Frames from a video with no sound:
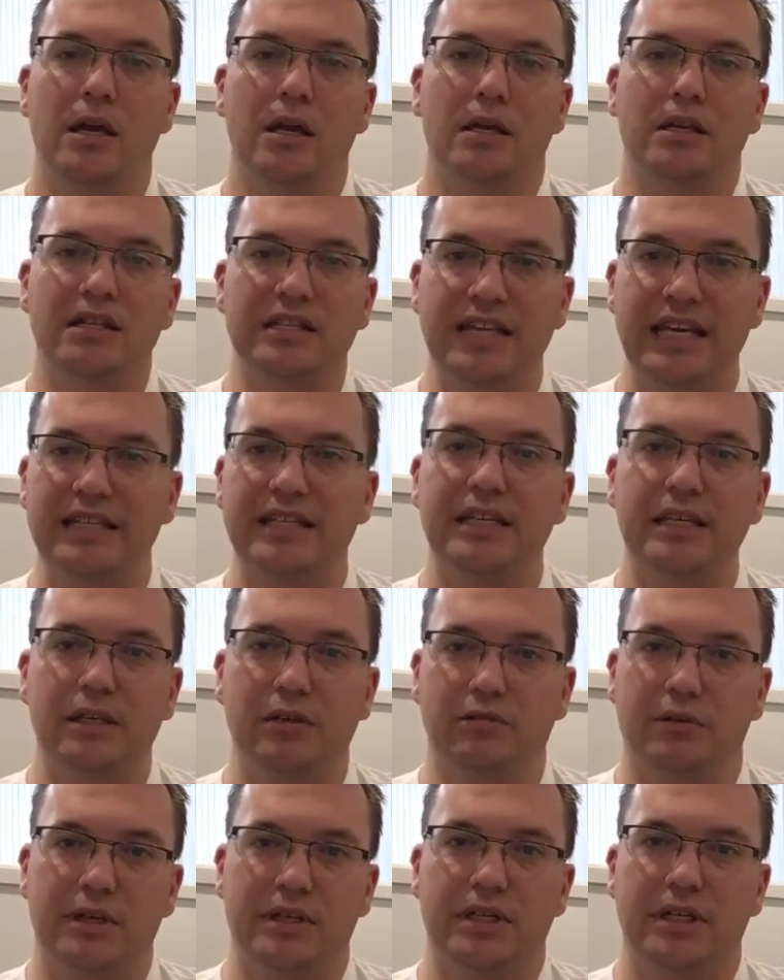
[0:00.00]

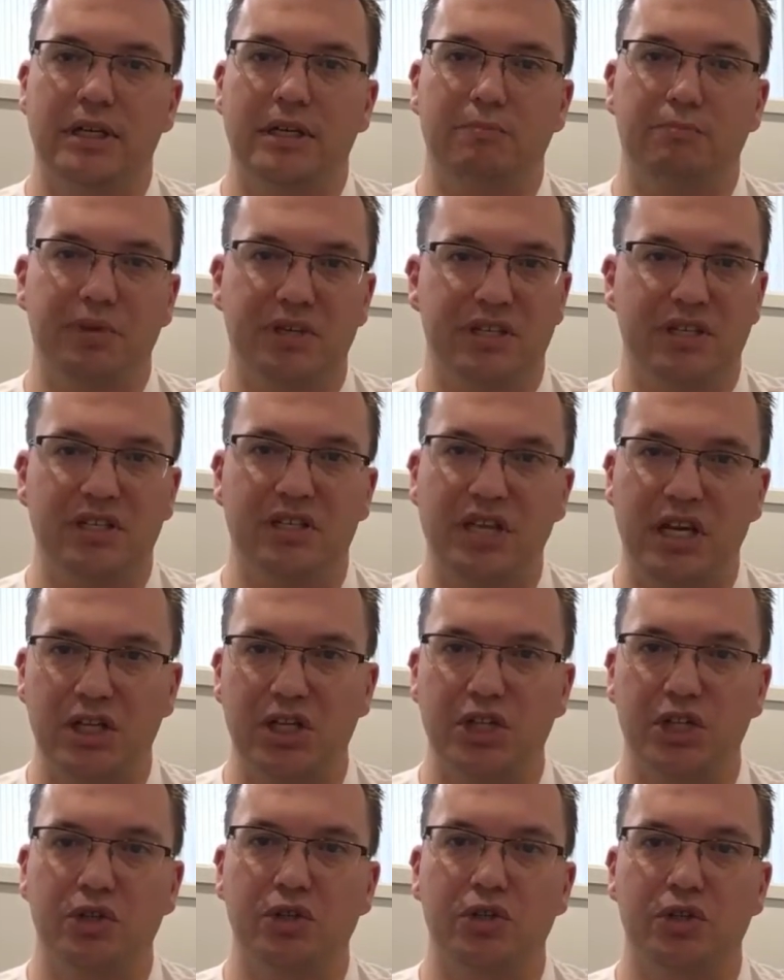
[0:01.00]
nitty-gritty,
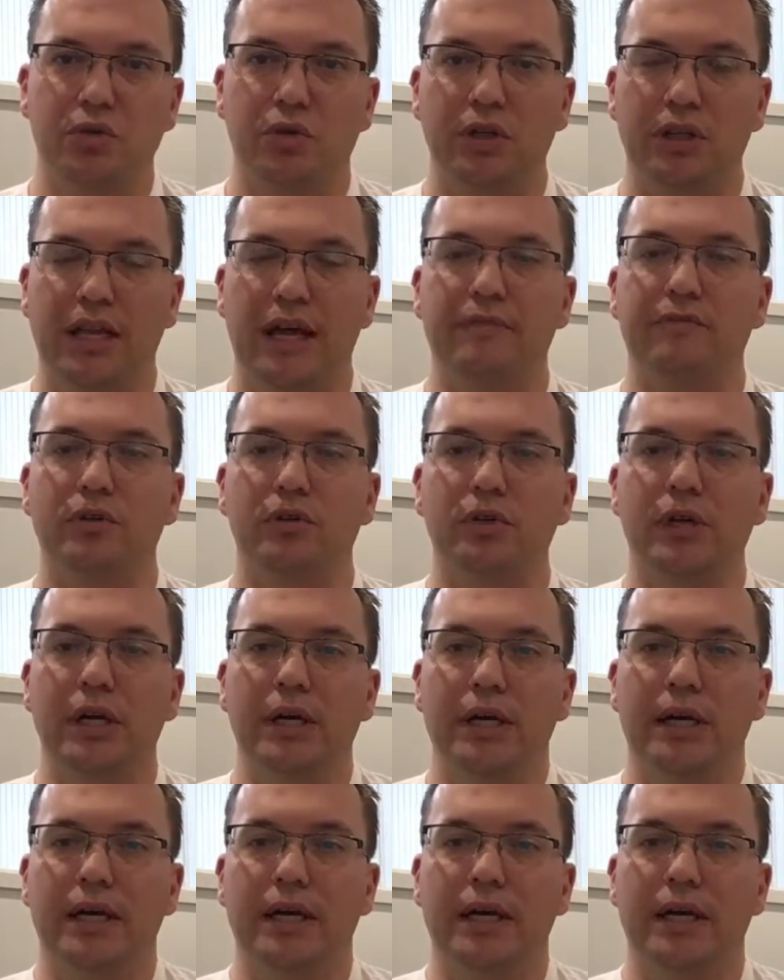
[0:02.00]
business-as-usual level.